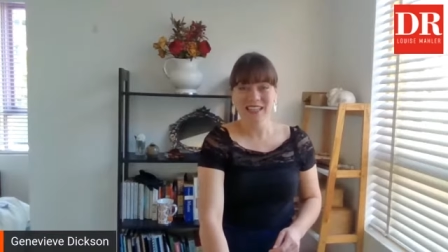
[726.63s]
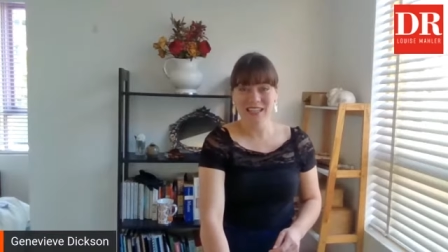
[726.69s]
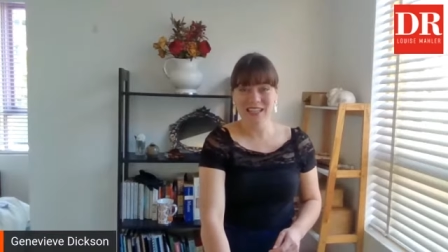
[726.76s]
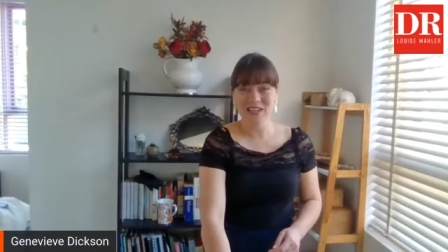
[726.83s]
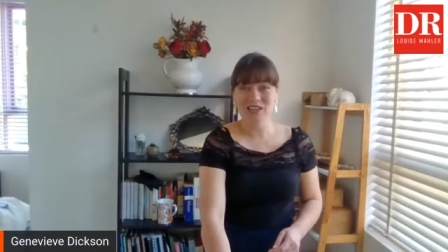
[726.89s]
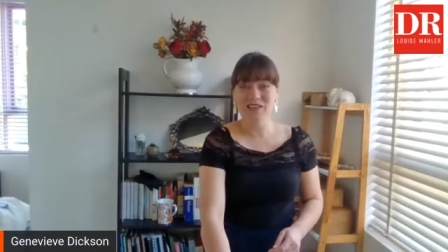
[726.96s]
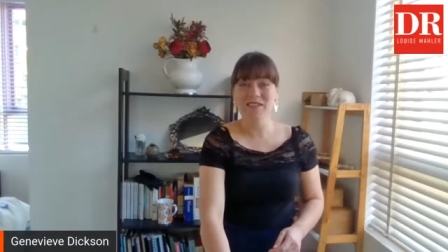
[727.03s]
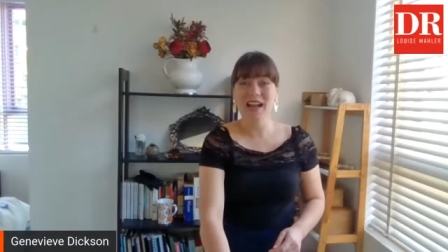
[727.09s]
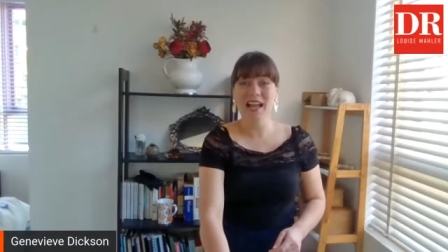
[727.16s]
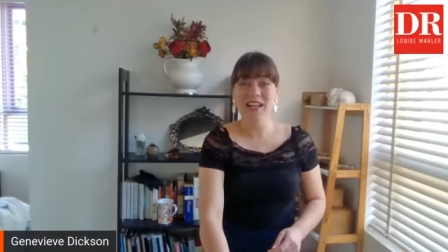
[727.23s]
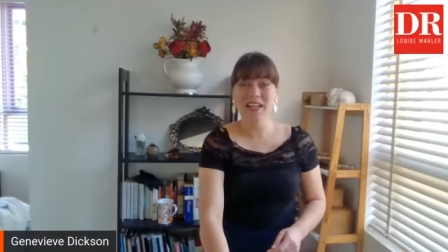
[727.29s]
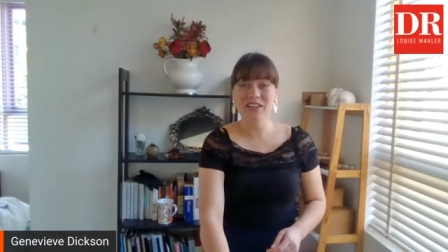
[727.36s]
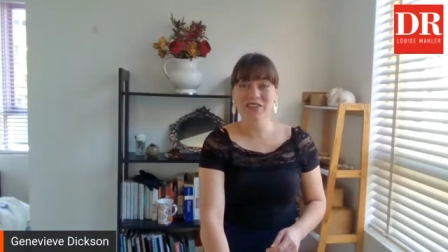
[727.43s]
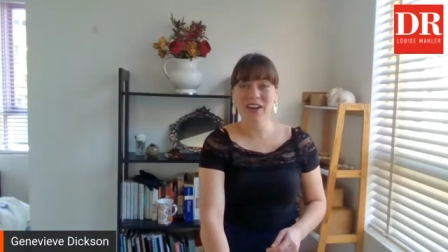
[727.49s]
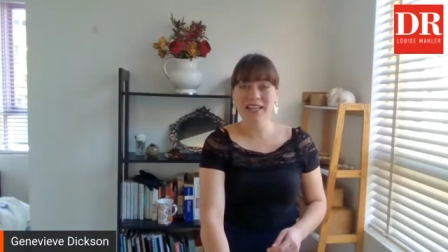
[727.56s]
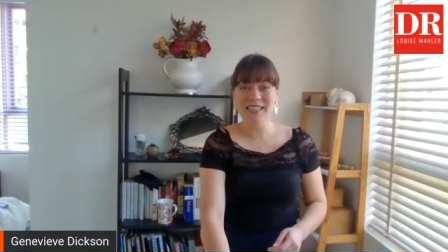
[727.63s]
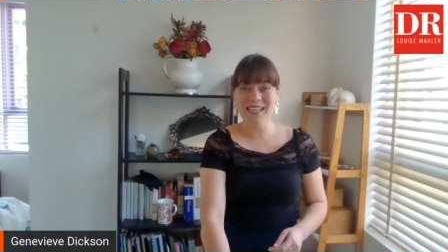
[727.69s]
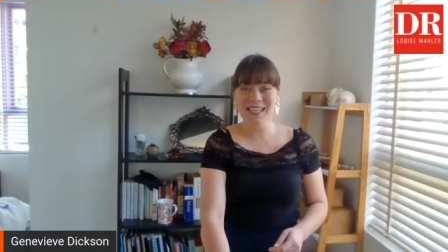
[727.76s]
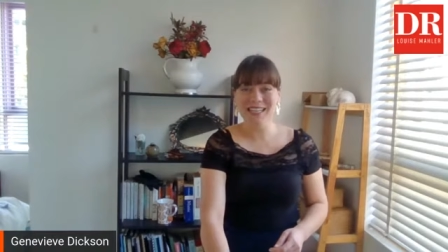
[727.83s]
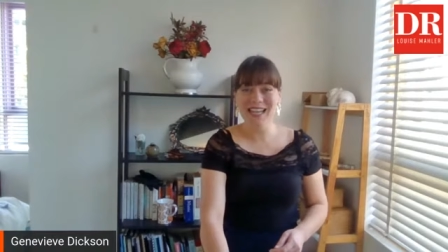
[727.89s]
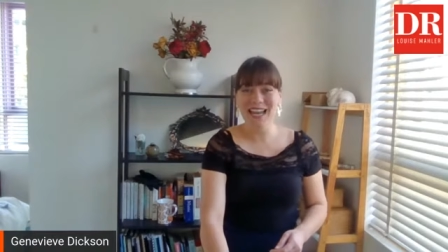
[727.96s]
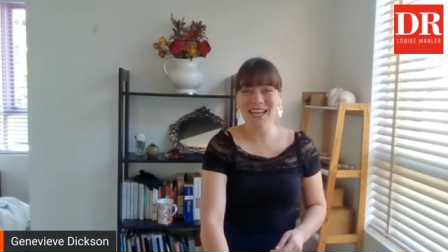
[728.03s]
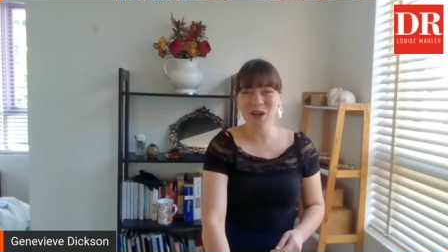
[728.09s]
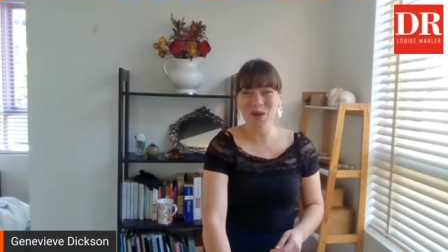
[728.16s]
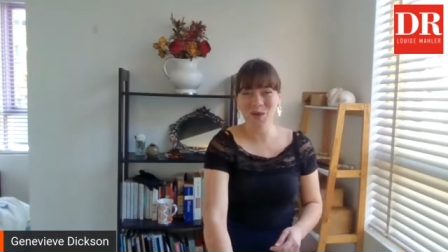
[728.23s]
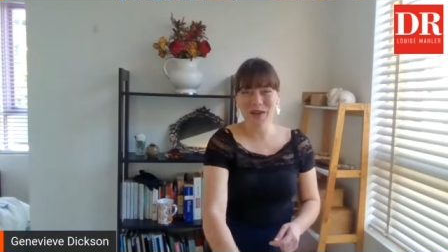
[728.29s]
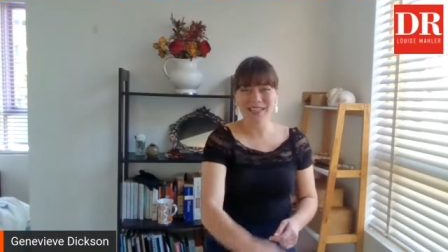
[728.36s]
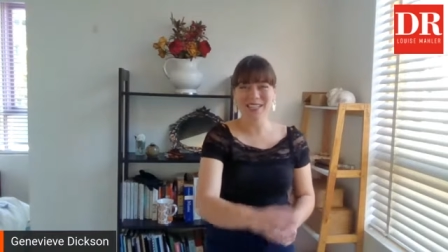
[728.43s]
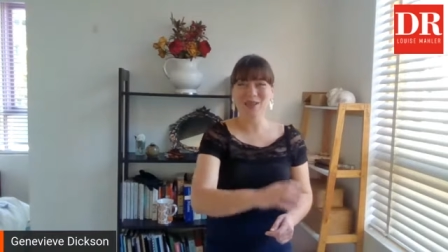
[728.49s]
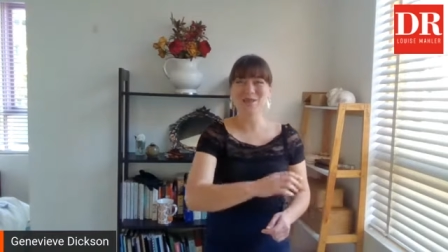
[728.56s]
Cinderella, dressed in yellow,
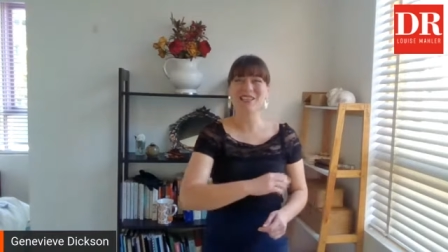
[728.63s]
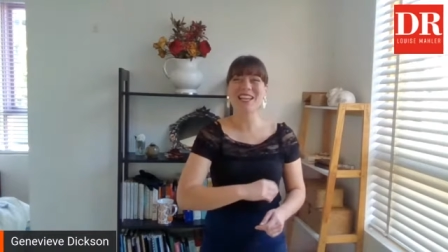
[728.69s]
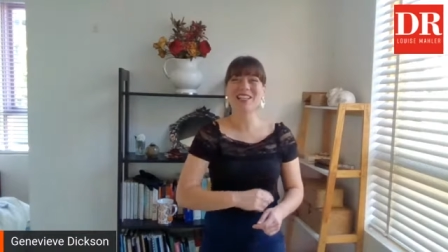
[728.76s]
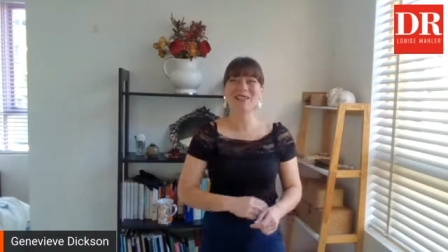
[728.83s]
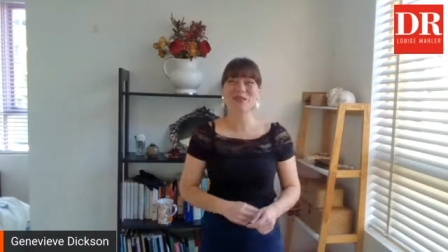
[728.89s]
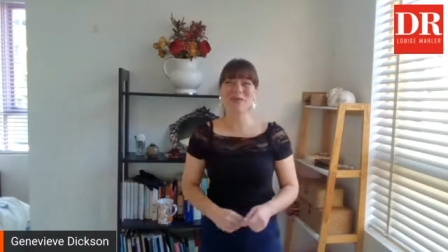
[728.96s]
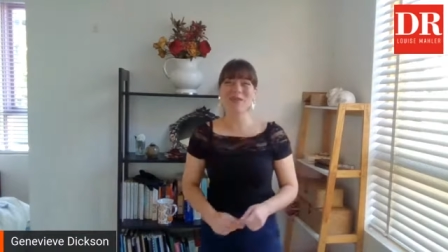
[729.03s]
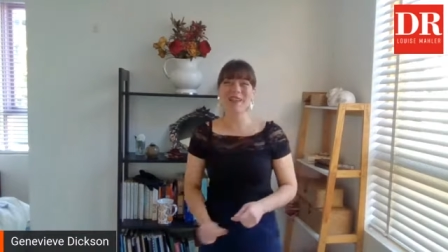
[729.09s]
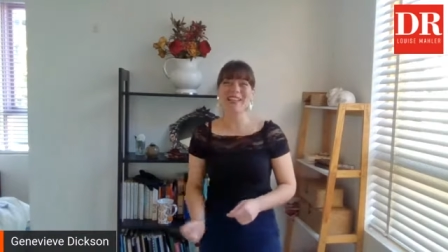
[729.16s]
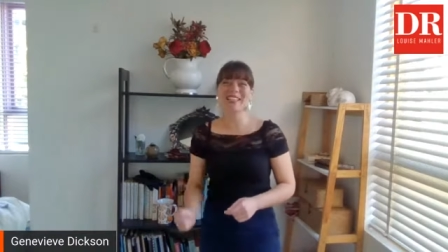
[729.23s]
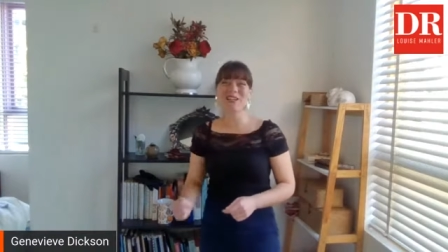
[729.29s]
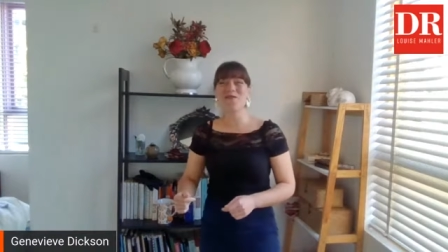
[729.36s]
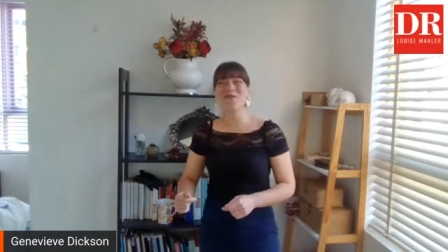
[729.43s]
went upstairs to meet